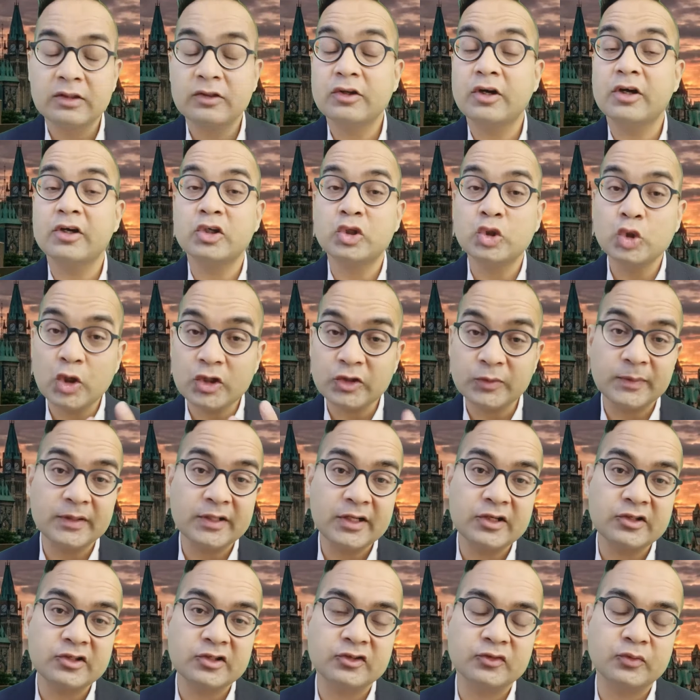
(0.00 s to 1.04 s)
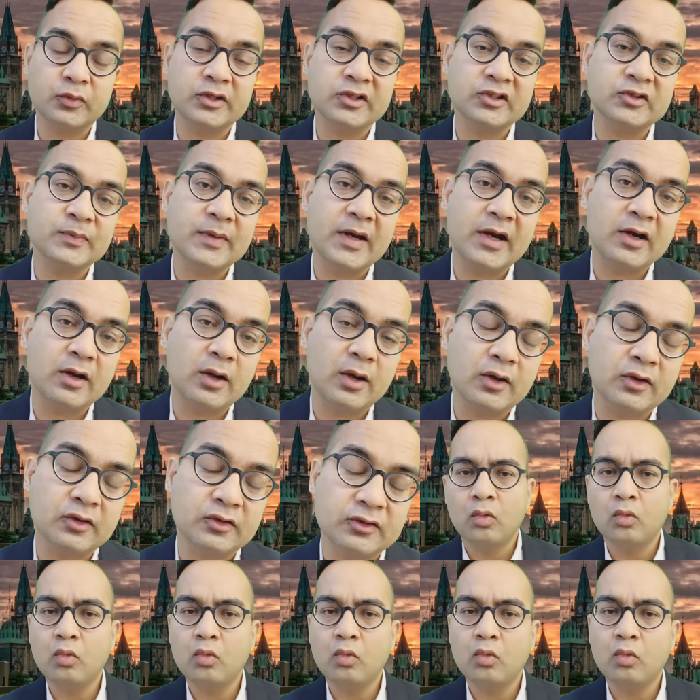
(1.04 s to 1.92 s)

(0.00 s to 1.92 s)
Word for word: There are two explanations for this paradox.